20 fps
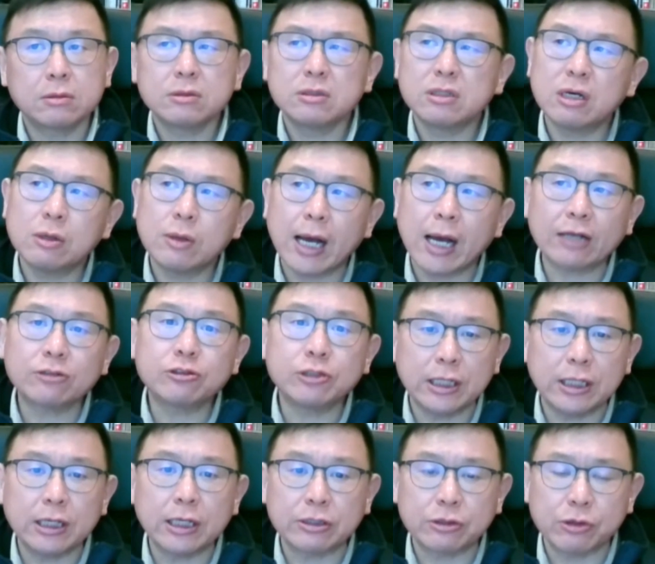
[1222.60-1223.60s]
no,
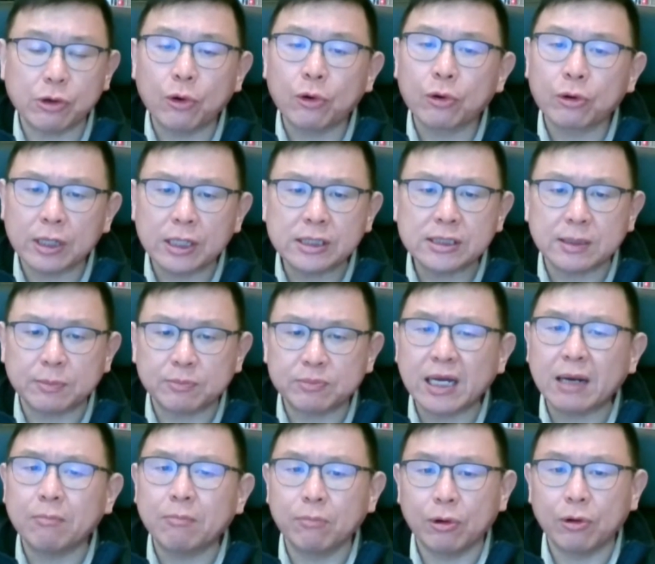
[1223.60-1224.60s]
actually early
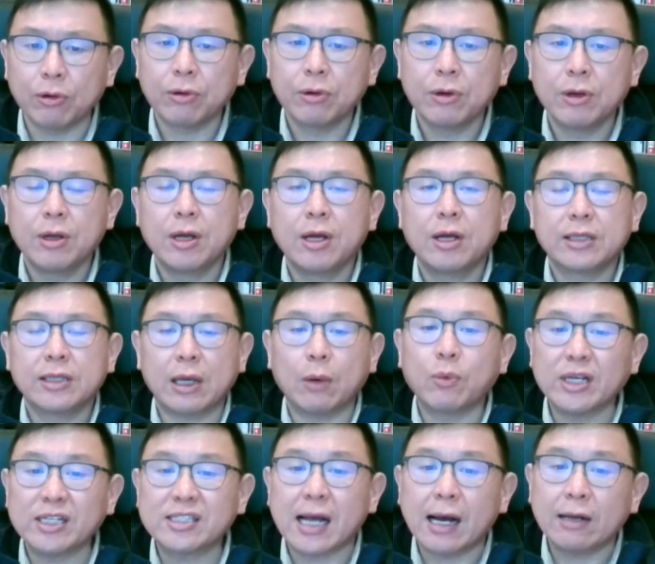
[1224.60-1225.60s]
September, that
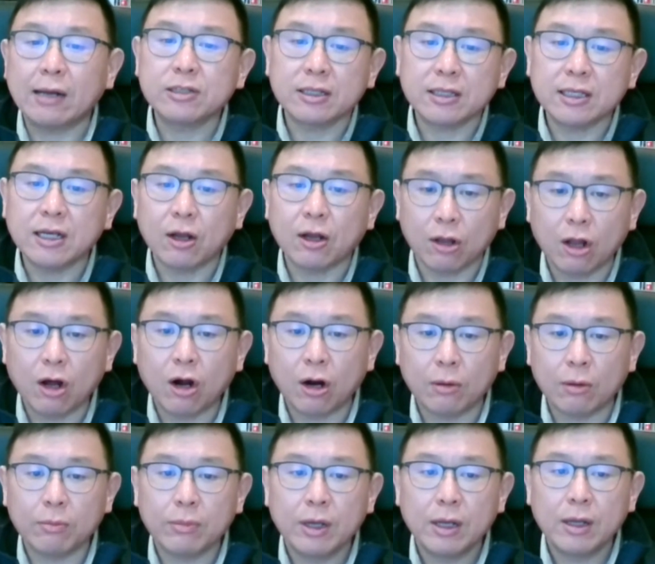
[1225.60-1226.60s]
we sounded the
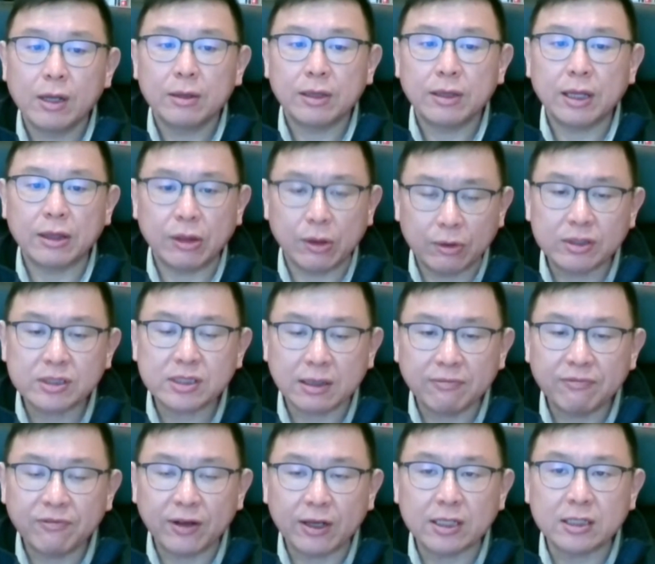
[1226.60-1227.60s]
alarm that there is
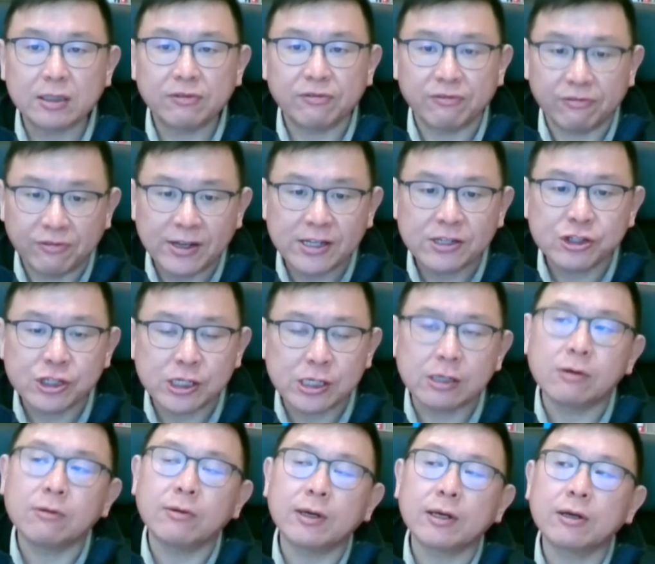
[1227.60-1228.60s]
something fishy
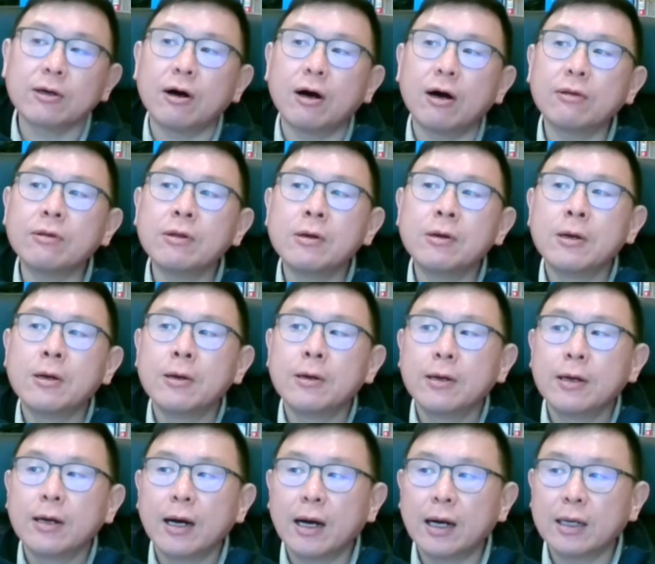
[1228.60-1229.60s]
going on,
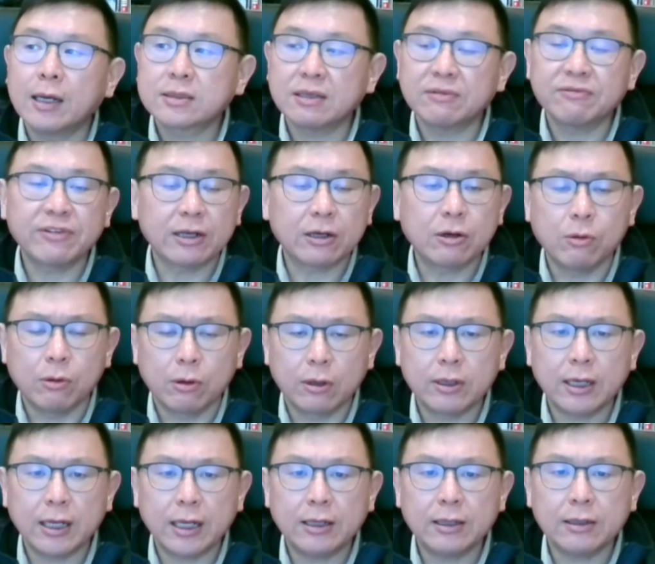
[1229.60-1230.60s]
something
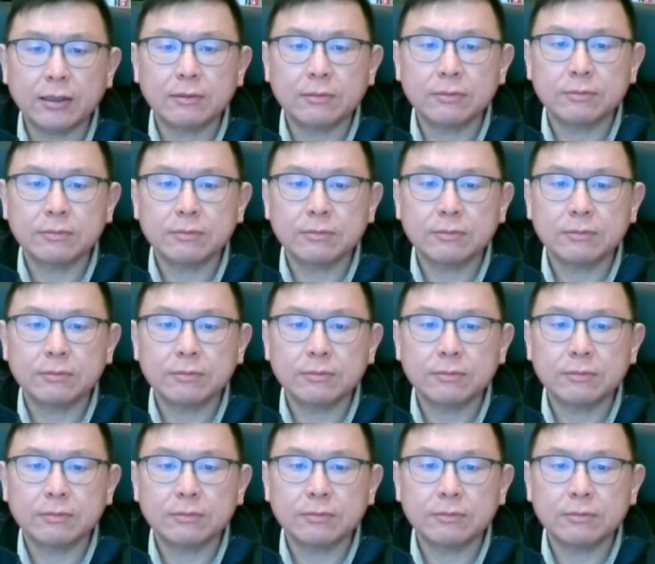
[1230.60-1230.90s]
coordinated.